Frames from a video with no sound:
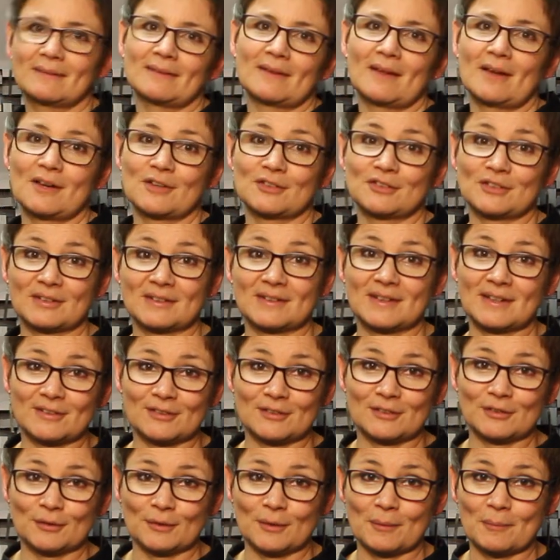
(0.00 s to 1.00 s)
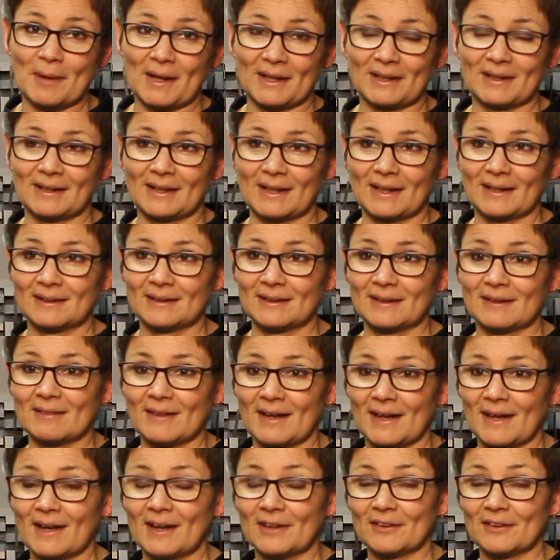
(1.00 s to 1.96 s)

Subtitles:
that I just listened to it back again there,